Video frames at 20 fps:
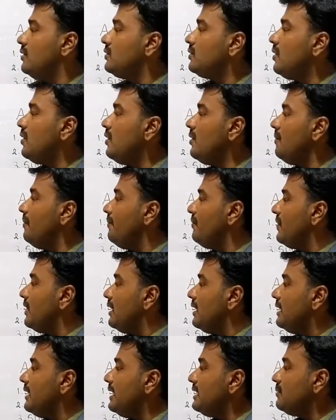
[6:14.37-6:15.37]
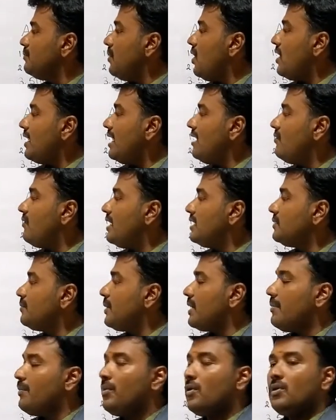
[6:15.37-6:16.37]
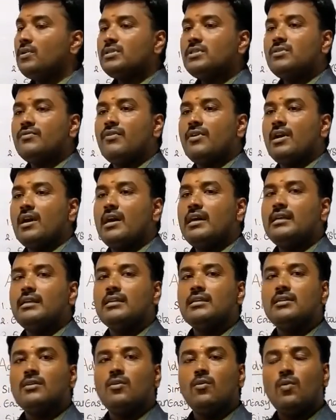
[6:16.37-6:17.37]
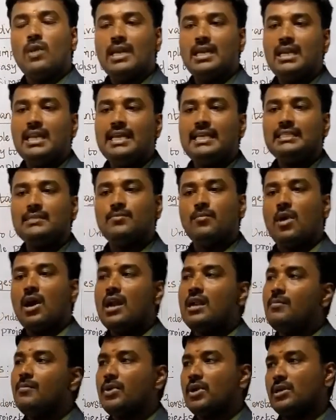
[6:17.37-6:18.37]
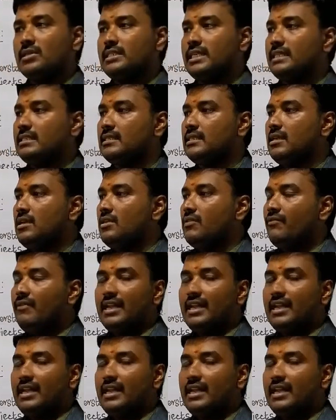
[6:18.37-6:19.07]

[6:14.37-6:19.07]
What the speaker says: So this model was proposed for only small projects.